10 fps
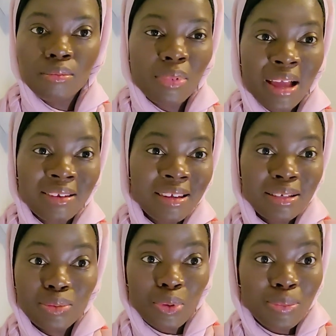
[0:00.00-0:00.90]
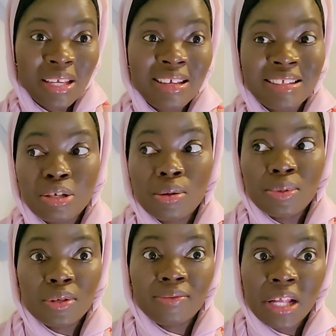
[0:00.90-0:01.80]
And this will mean in
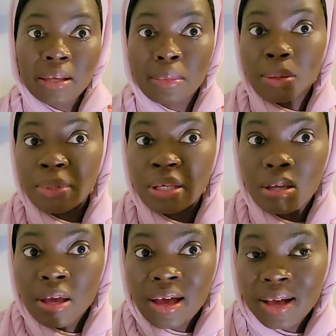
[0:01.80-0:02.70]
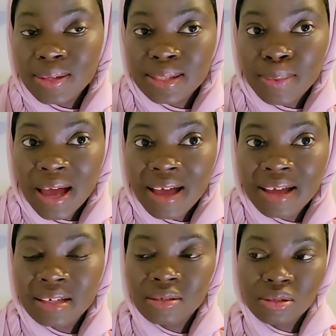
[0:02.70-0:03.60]
terms of like maybe
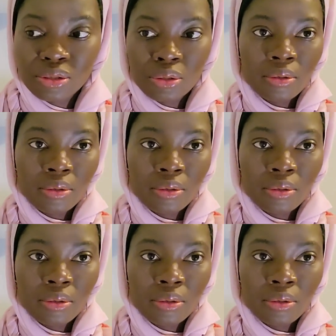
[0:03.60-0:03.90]
husband,